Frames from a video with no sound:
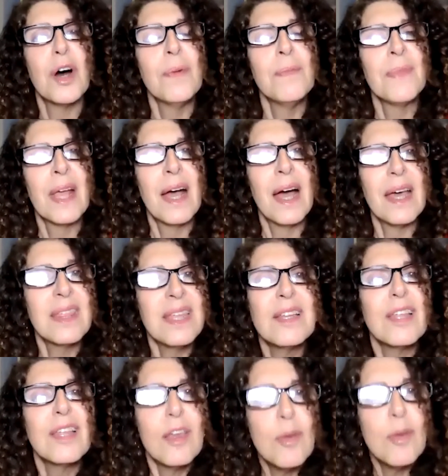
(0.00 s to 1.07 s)
So I
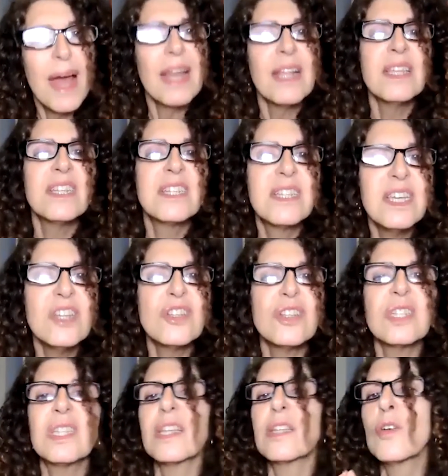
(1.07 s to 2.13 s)
think the humanities teach
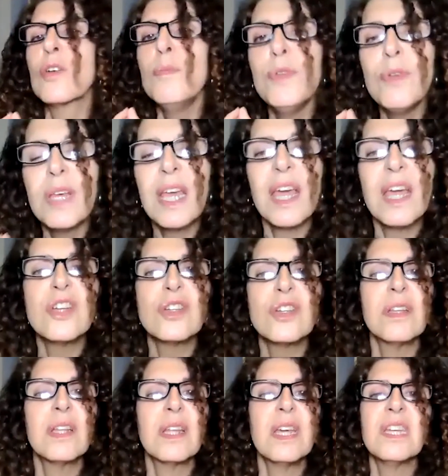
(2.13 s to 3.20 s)
us that
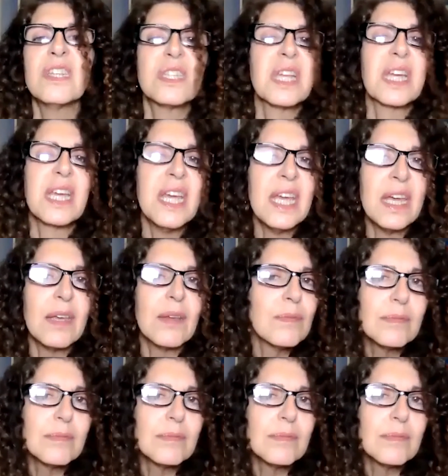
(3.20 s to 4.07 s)
communication is the key.